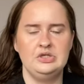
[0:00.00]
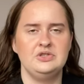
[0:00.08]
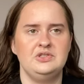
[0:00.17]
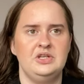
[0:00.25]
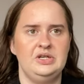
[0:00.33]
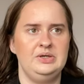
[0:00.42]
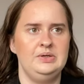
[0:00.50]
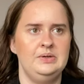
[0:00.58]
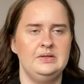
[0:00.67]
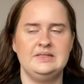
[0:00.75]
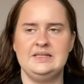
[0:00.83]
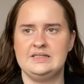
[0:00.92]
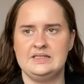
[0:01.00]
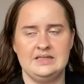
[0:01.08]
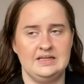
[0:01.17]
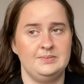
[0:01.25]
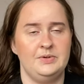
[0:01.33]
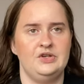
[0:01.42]
So
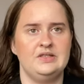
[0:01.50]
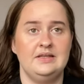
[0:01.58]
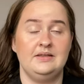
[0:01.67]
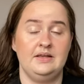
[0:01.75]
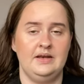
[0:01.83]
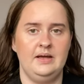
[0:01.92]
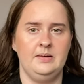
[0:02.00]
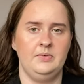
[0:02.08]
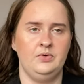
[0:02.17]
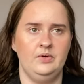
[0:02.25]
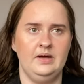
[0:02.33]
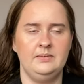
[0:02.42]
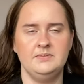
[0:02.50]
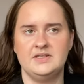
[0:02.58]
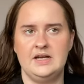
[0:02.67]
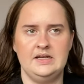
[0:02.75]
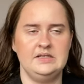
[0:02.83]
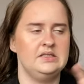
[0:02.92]
66 books is in a Hemel
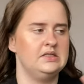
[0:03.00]
Hempstead.